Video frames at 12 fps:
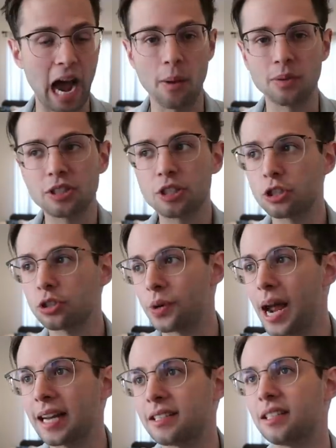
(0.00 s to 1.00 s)
I was
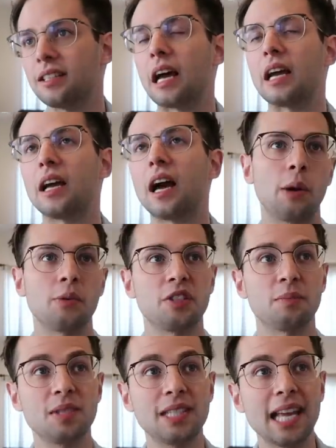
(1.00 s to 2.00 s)
distracted. I, I
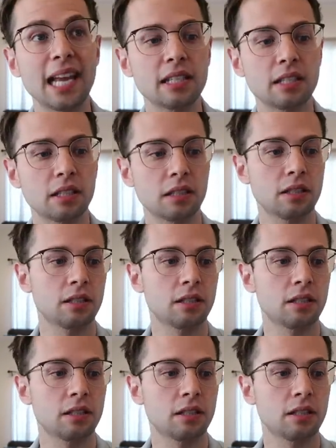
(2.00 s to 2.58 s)
was upset.